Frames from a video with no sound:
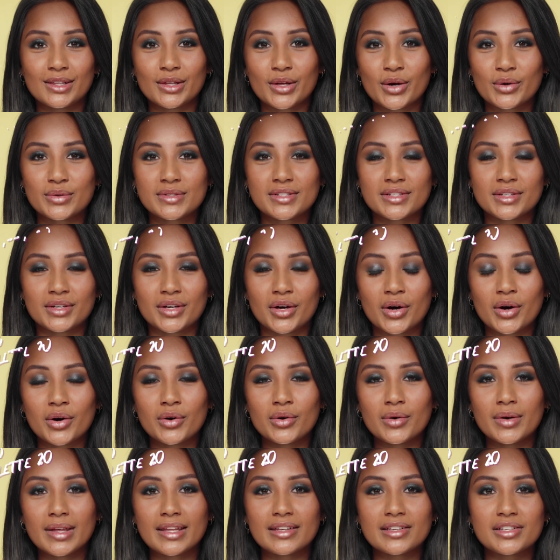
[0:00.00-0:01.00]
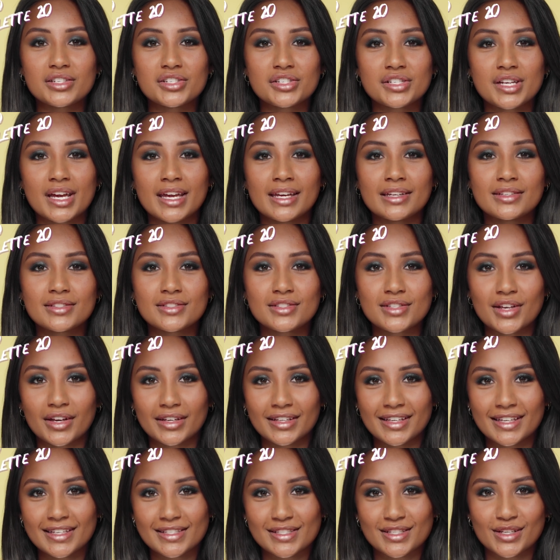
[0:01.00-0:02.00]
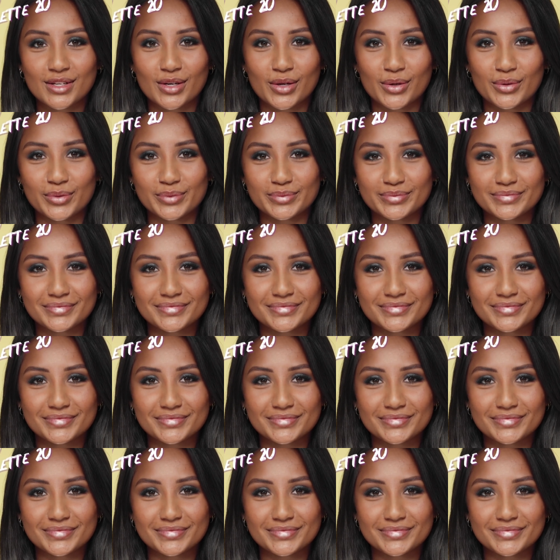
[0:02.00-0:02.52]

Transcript: Glow to Go in the shade Sunkissed Glow.